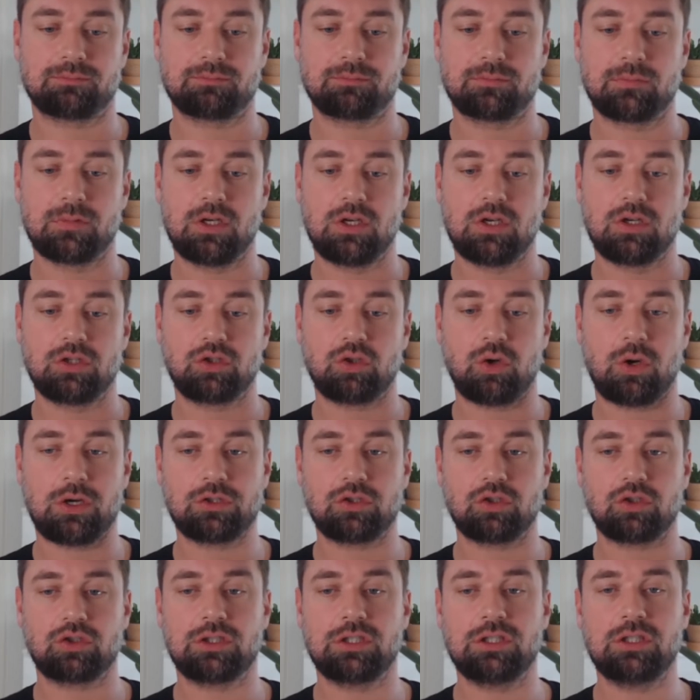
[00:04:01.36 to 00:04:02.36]
So as you
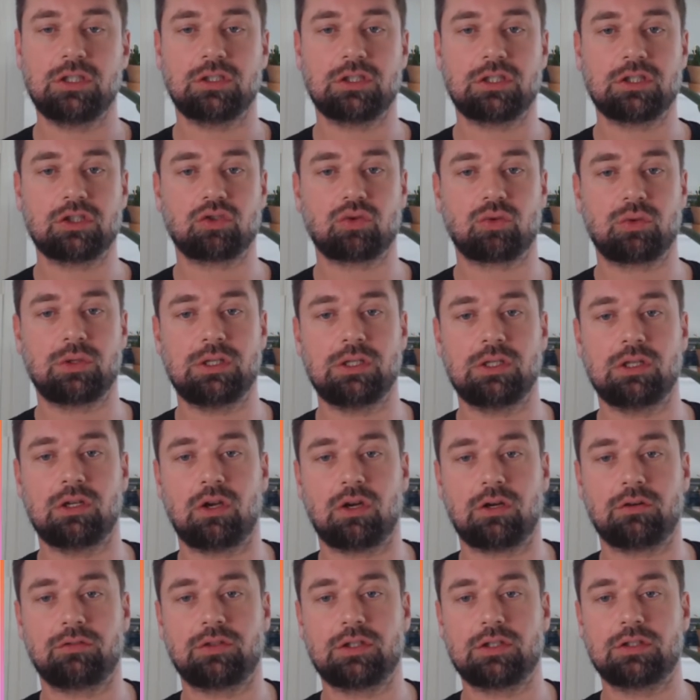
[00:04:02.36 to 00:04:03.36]
see on this screen, a lot
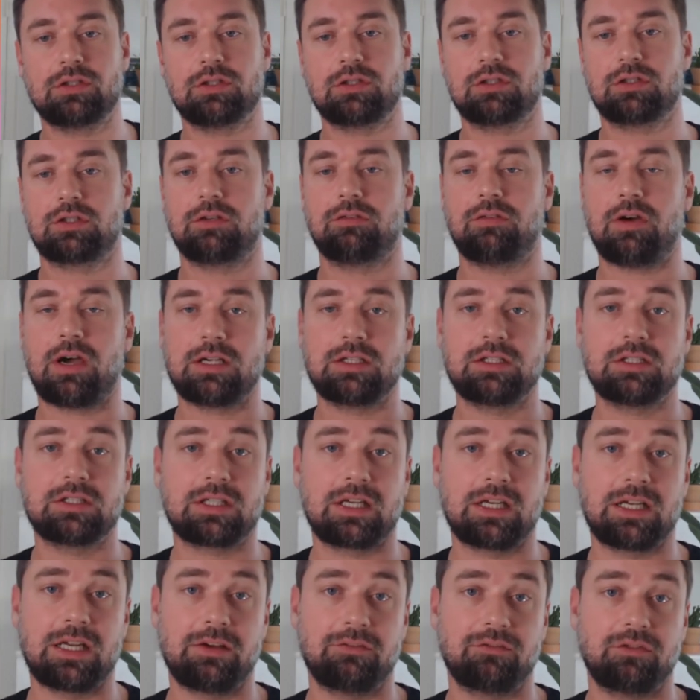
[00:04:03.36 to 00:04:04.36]
of these devices can
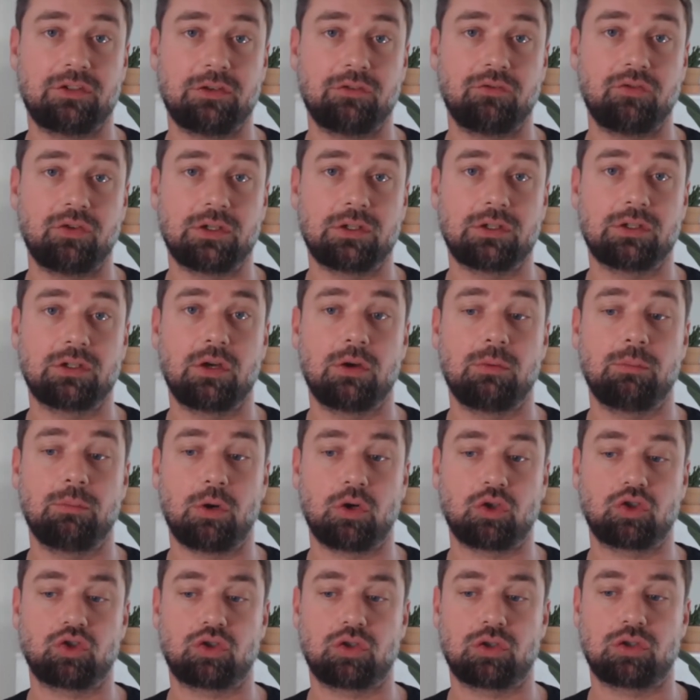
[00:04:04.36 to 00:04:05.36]
have different
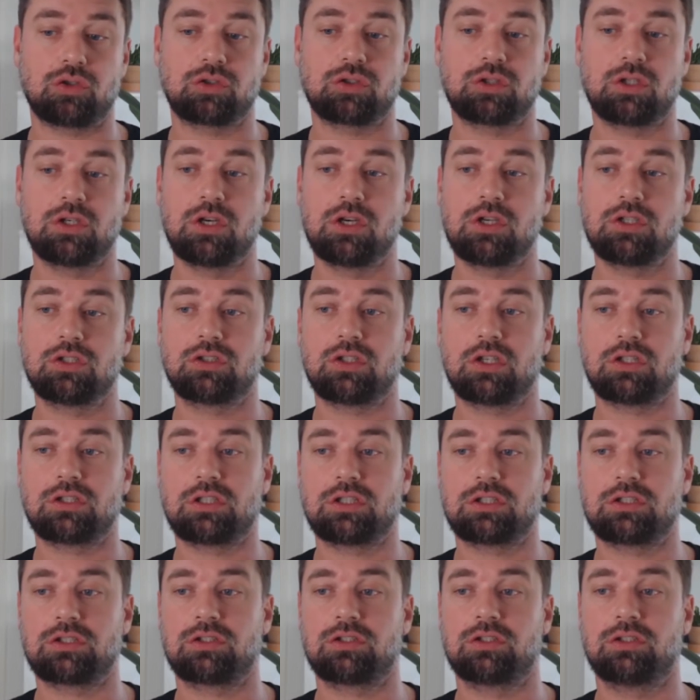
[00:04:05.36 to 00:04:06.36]
postures, such
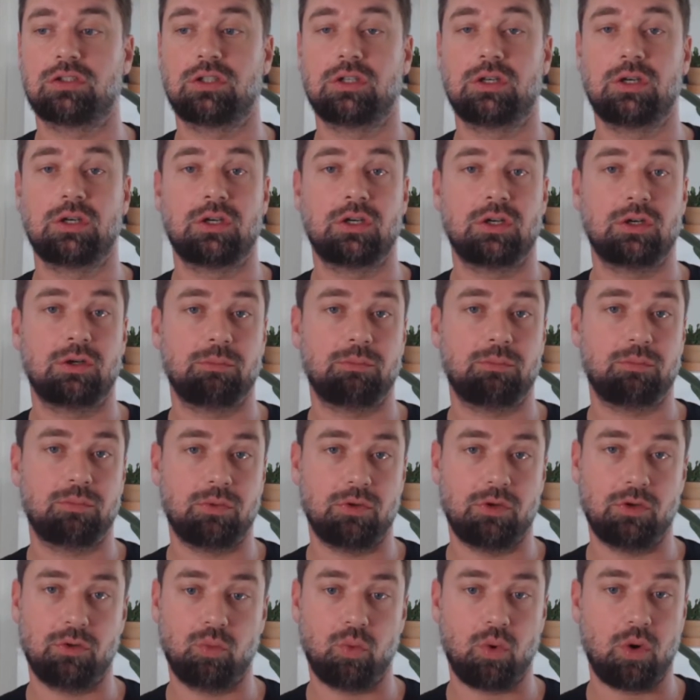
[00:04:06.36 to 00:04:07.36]
as
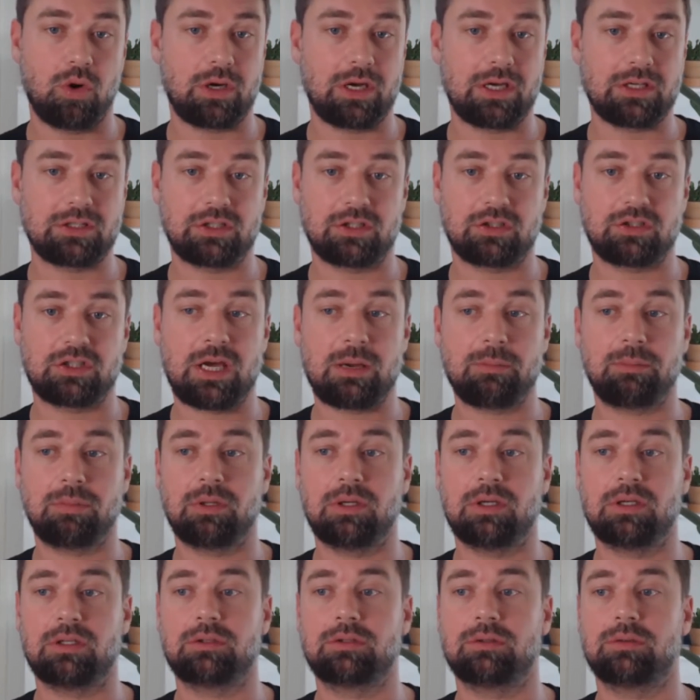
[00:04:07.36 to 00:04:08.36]
work as a
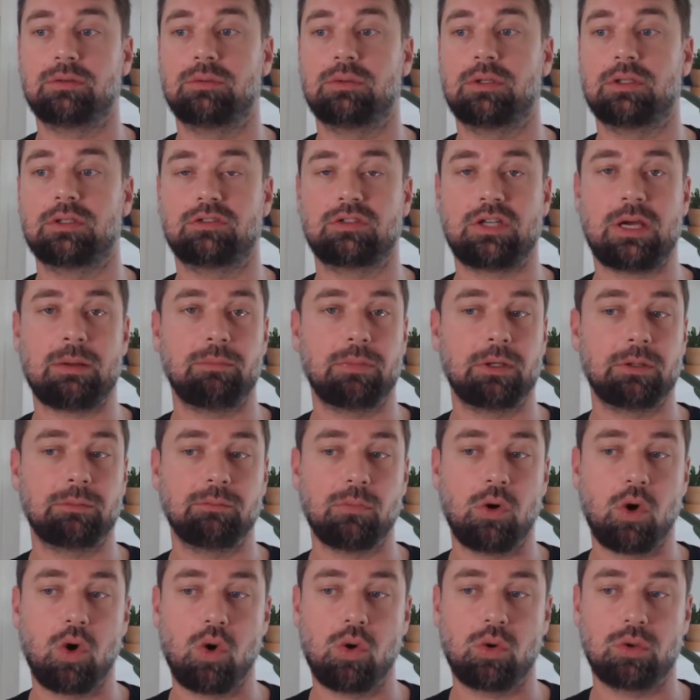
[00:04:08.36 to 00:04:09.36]
tablet
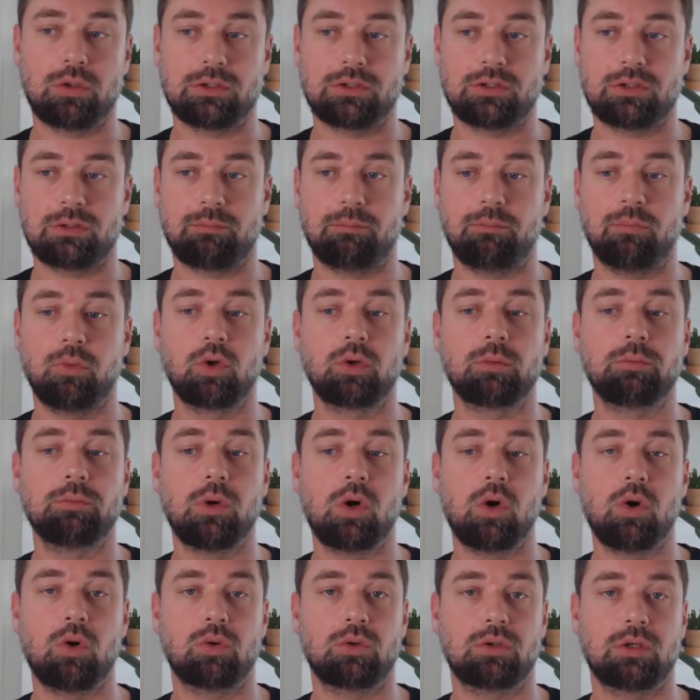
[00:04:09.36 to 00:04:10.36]
mode, as a book
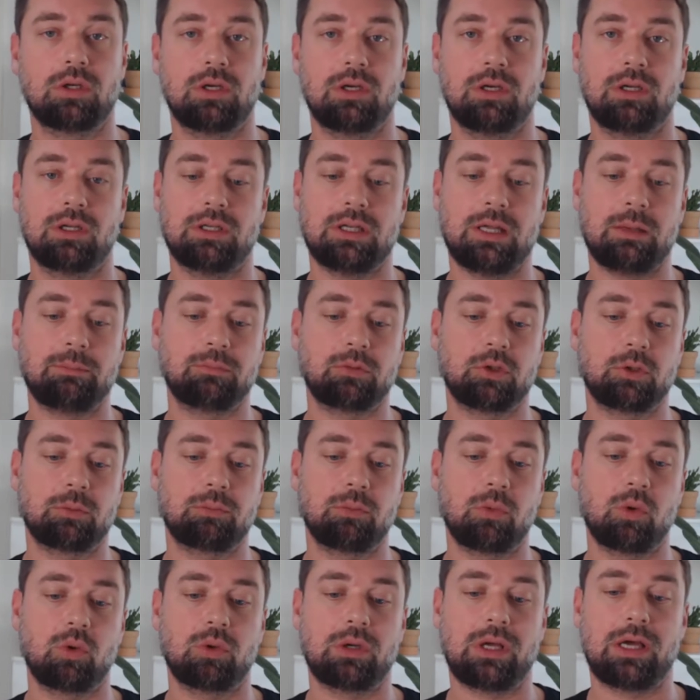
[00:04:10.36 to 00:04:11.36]
mode, laptop
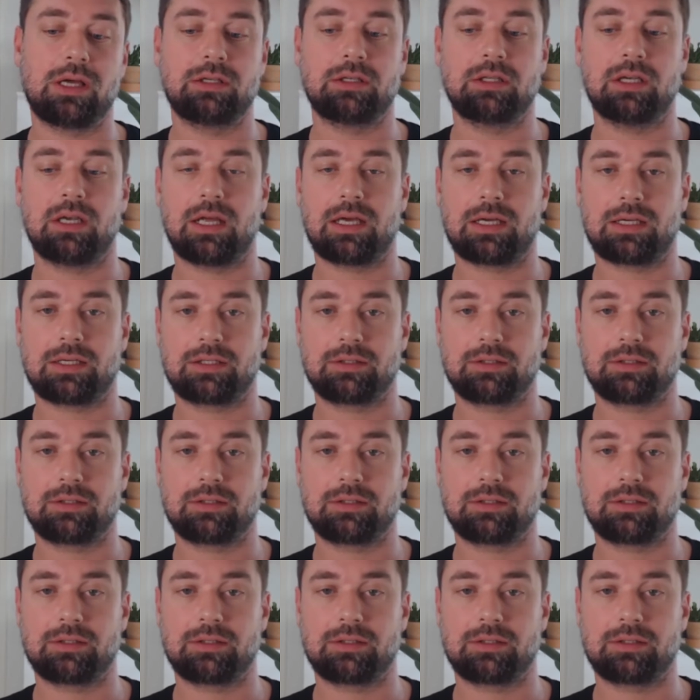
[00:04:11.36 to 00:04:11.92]
mode, and the like.